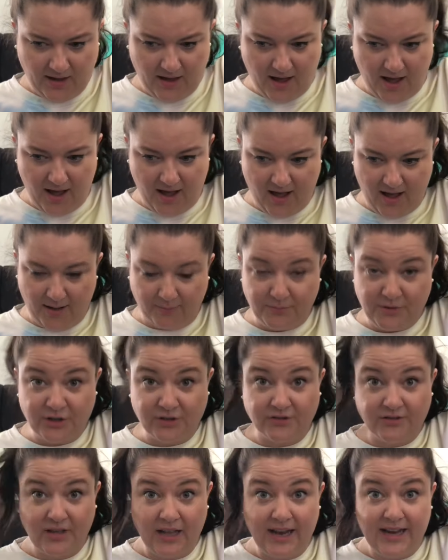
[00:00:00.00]
Um,
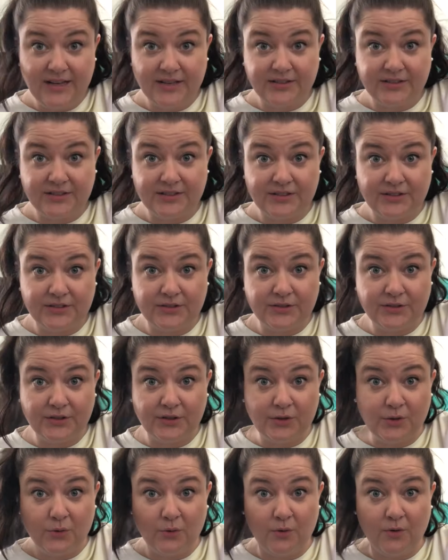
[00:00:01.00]
your likes,
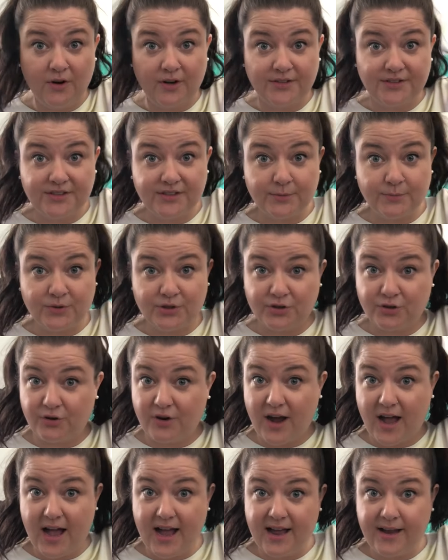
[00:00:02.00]
your
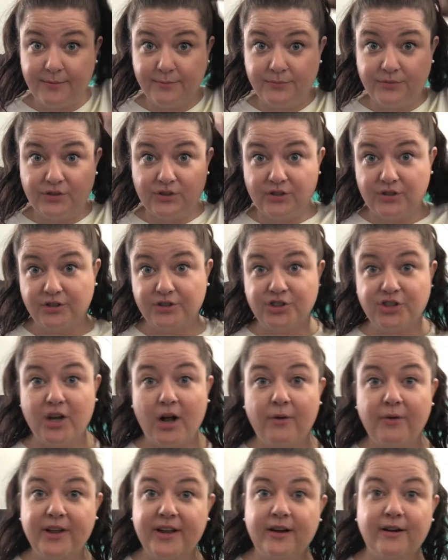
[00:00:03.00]
subscribes, you're
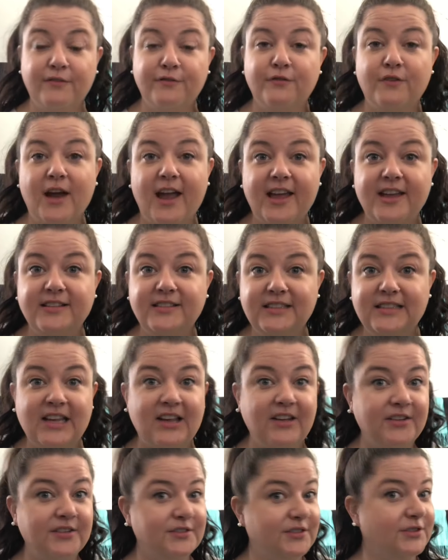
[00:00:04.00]
showing a friend,
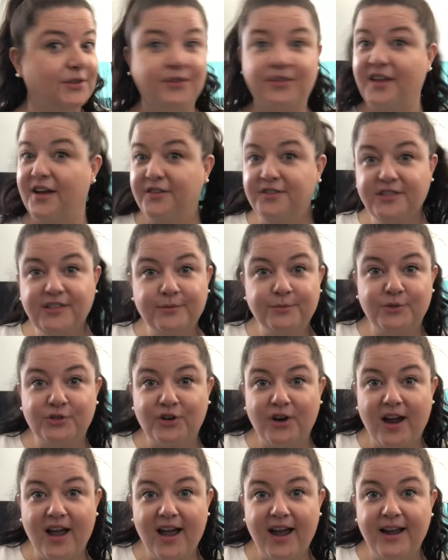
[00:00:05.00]
so they'll
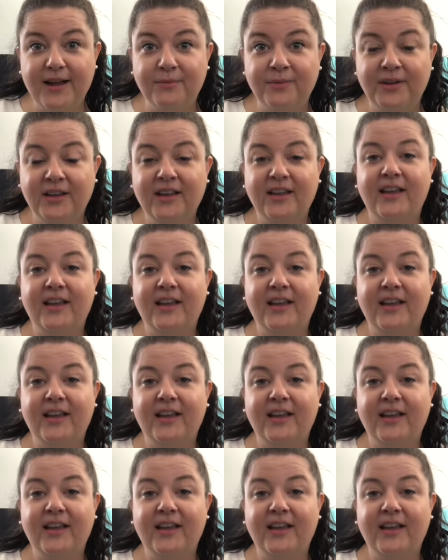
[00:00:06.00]
subscribe